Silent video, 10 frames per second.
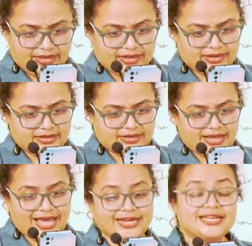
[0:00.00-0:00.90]

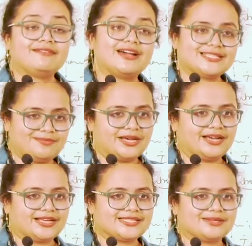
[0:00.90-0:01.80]
Aranyavasam
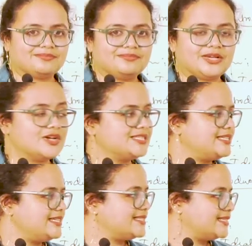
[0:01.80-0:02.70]
Mahakastam, because
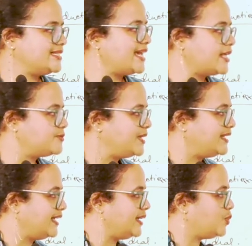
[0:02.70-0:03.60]
she has
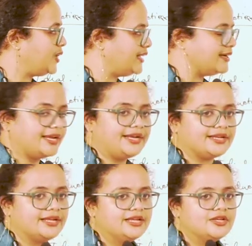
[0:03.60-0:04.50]
been a queen, right?
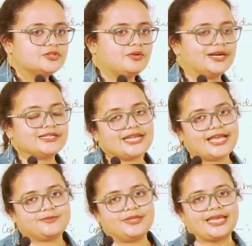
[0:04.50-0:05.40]
So, but she
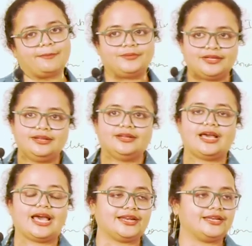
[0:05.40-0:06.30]
has been kept in
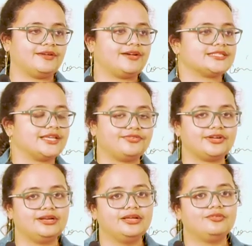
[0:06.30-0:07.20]
Aranyavasa
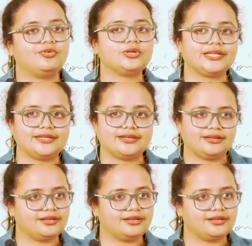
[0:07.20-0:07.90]
for 14